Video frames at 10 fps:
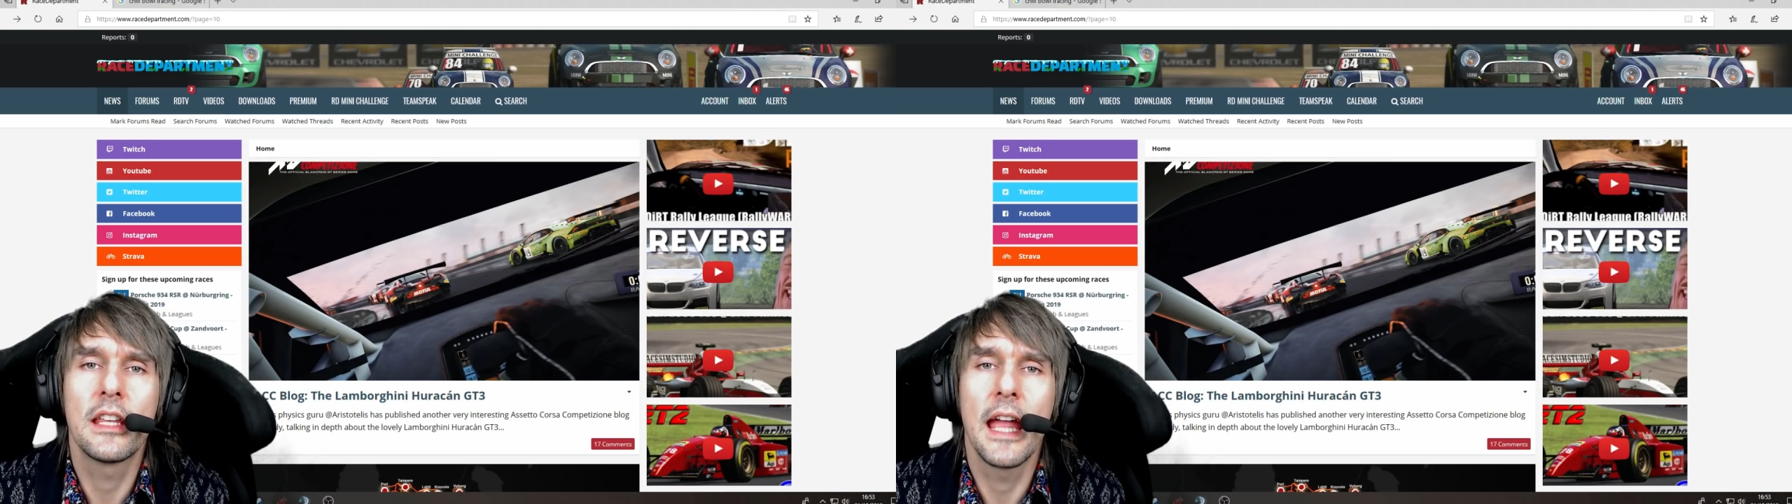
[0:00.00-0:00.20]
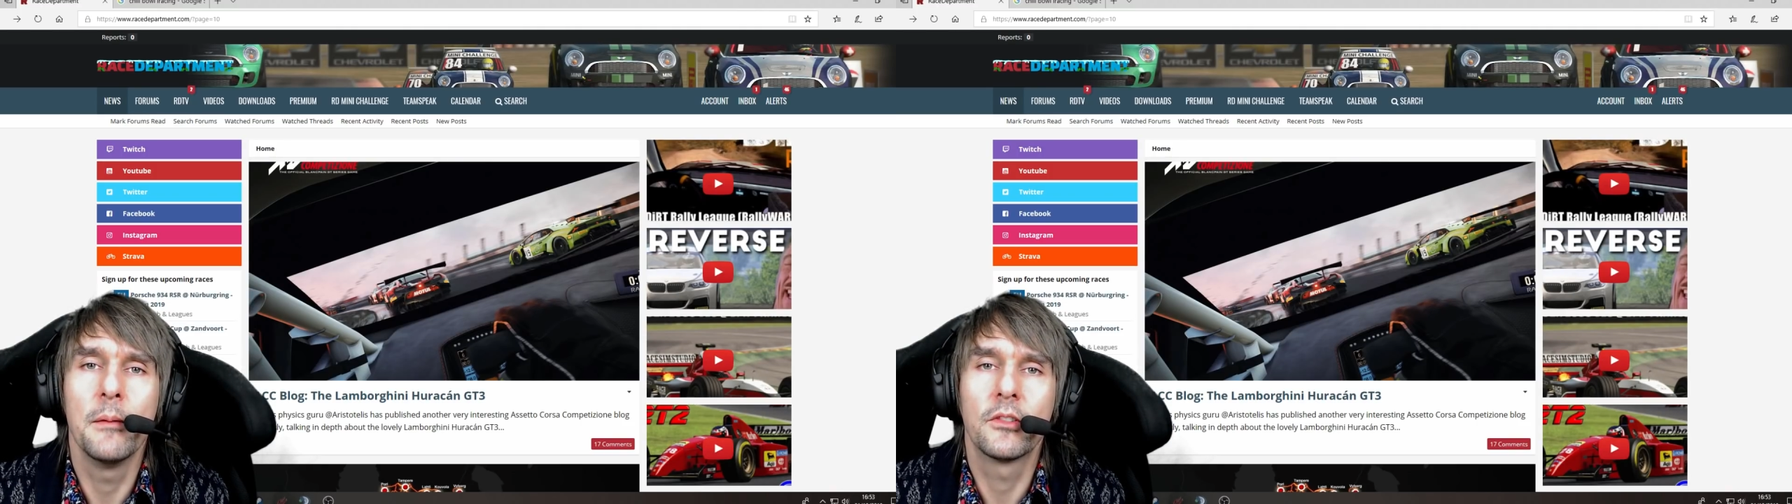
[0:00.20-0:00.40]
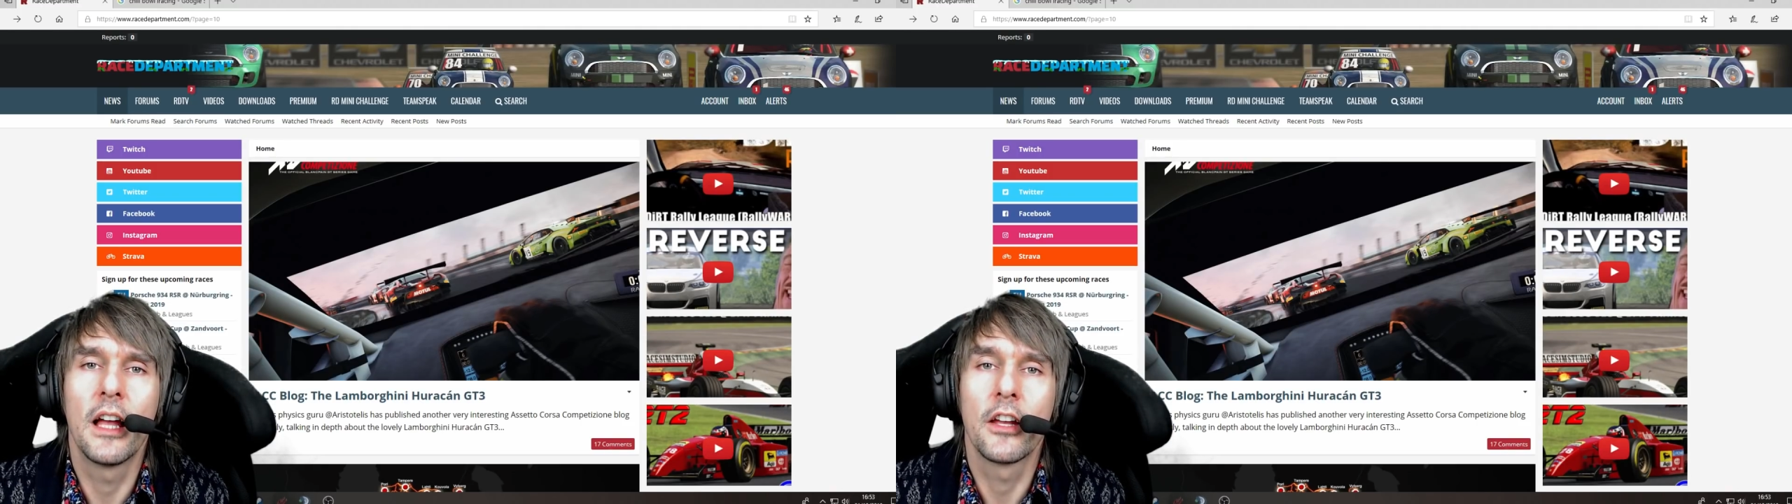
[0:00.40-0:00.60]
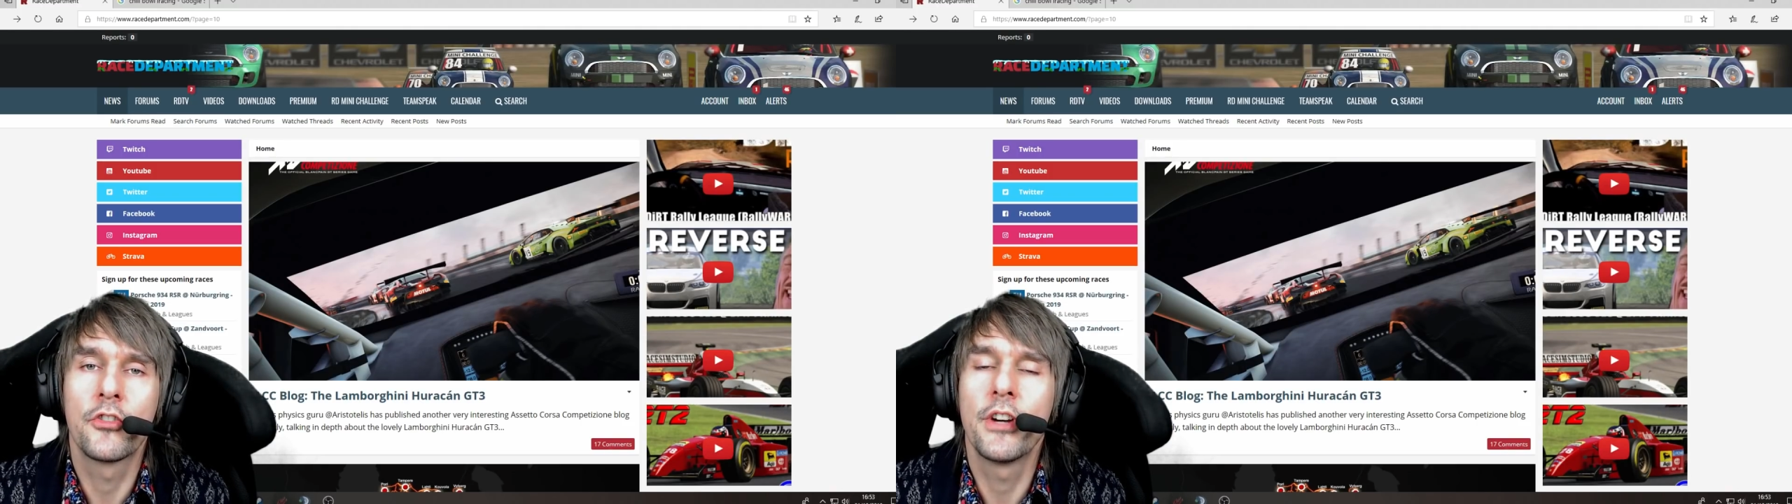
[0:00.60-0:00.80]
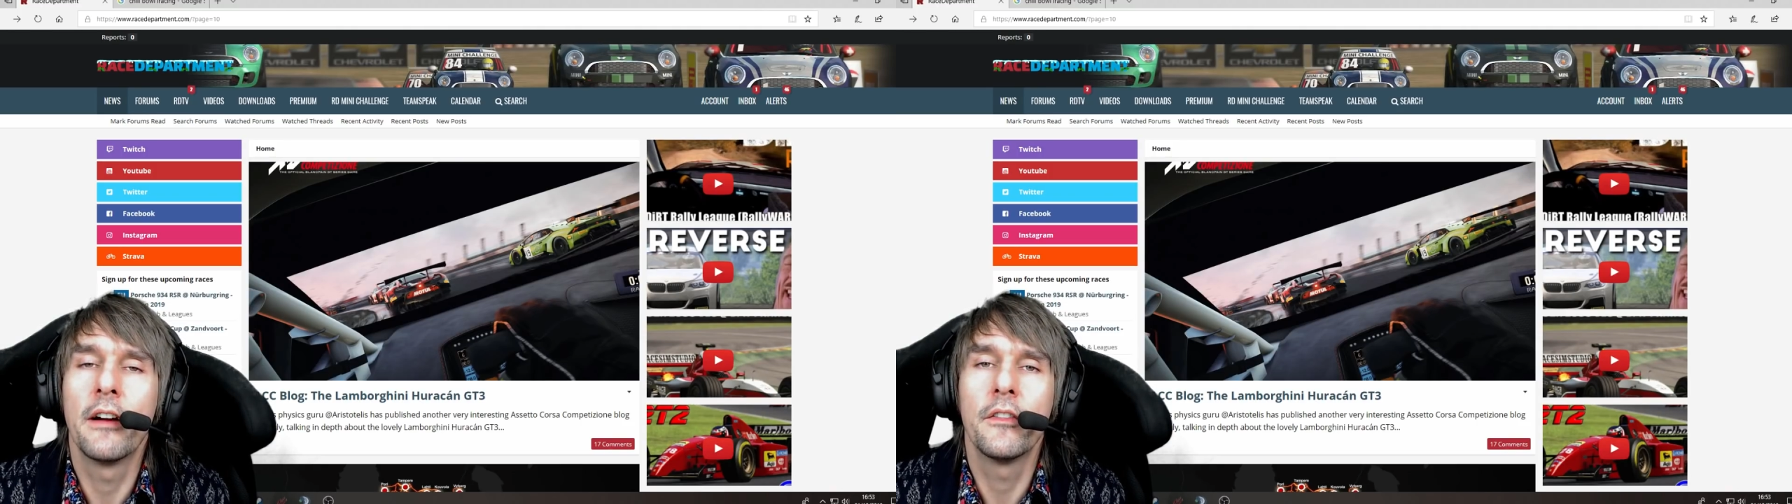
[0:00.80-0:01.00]
games like
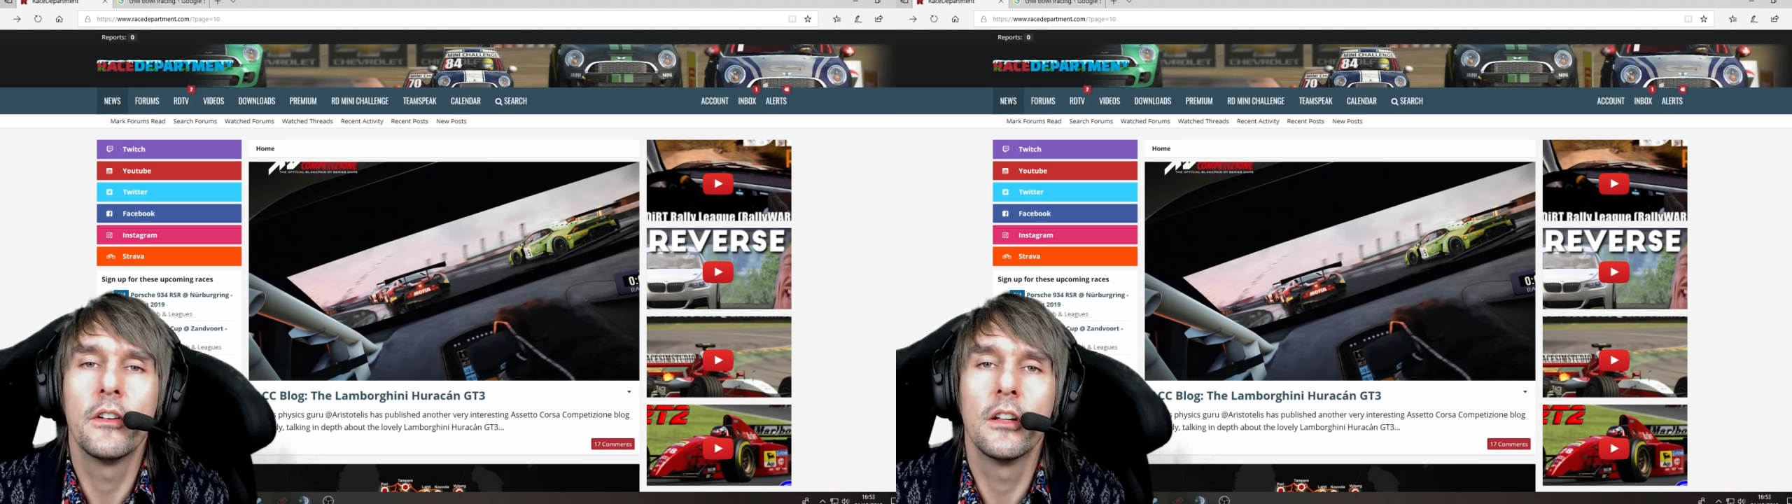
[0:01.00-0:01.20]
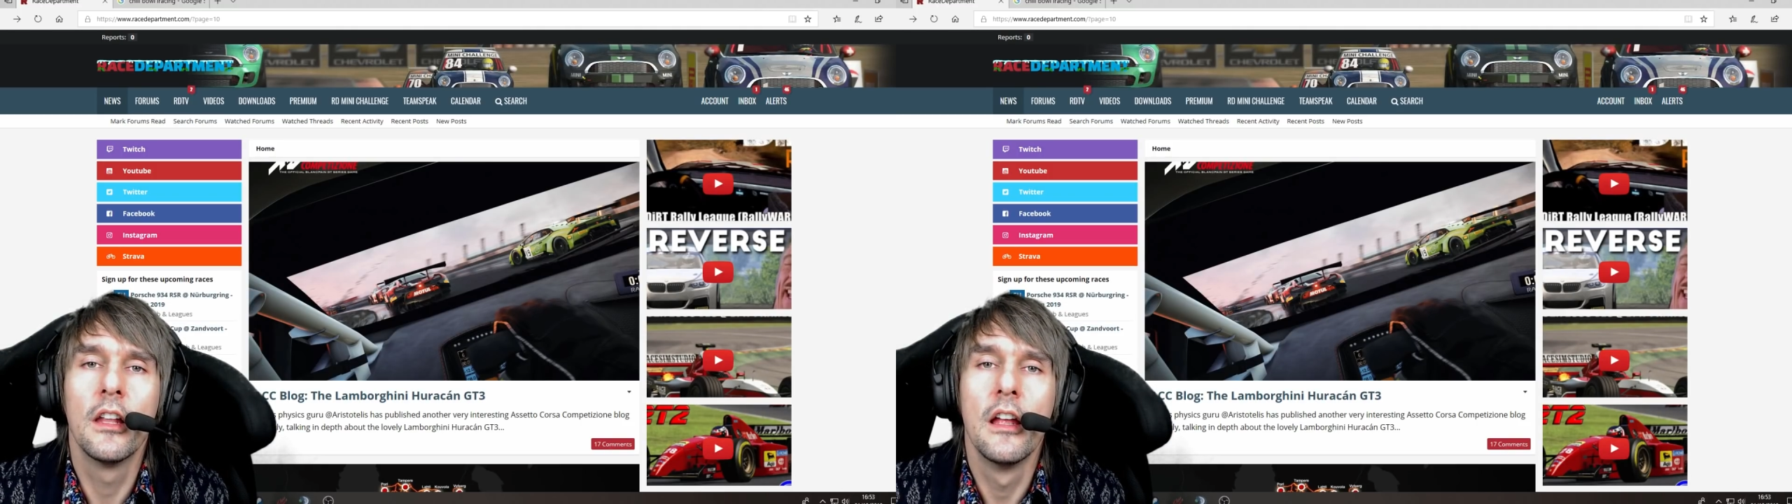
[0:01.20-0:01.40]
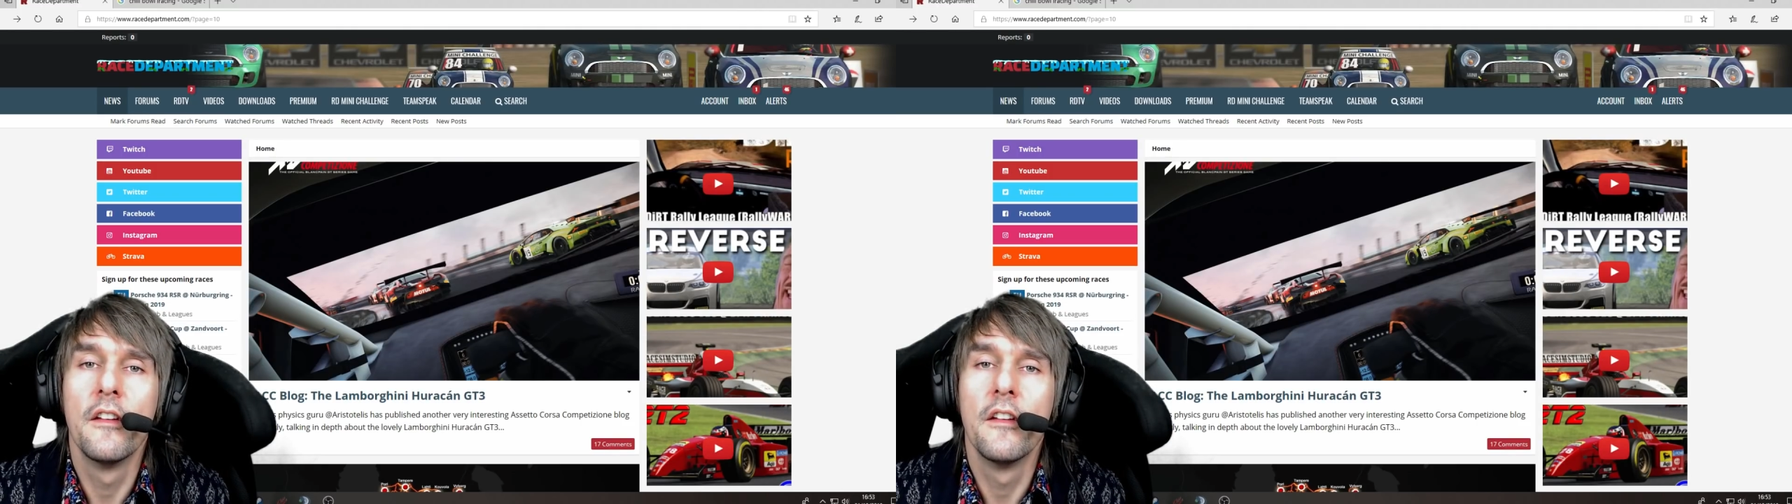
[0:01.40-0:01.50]
Gravel,